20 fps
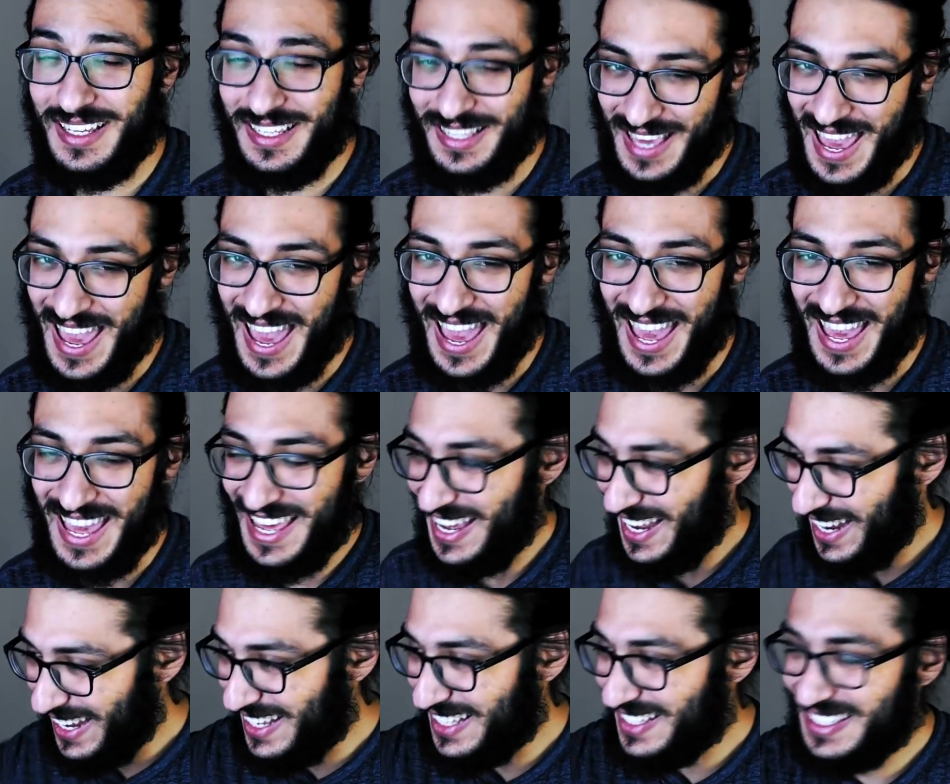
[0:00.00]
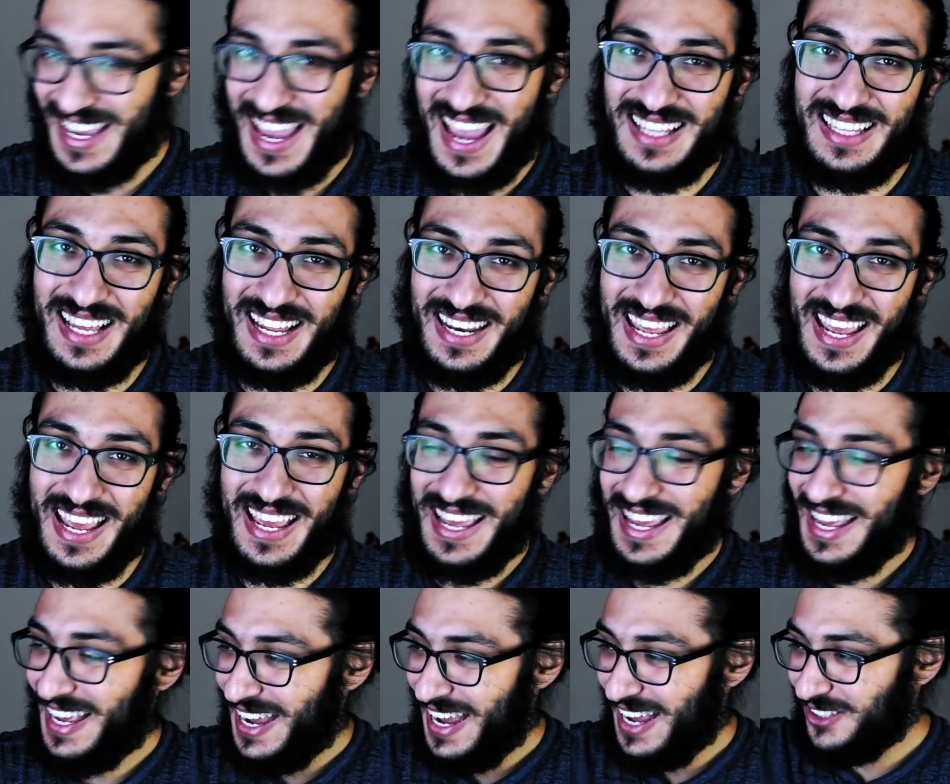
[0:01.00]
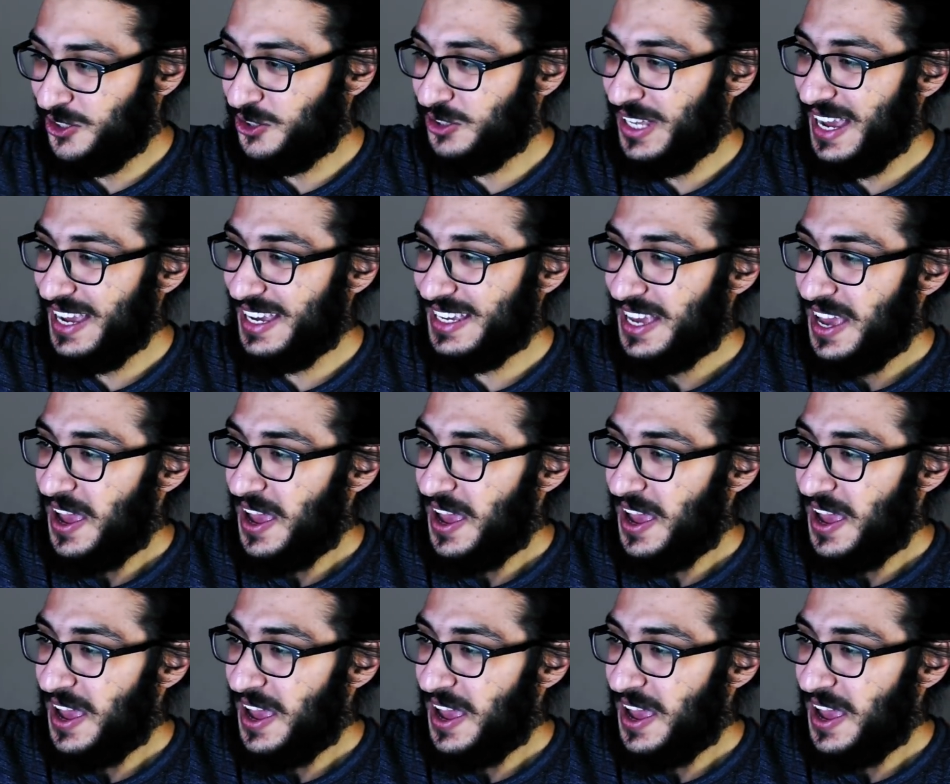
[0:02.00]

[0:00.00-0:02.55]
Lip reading: Yeah, it's Edane. And today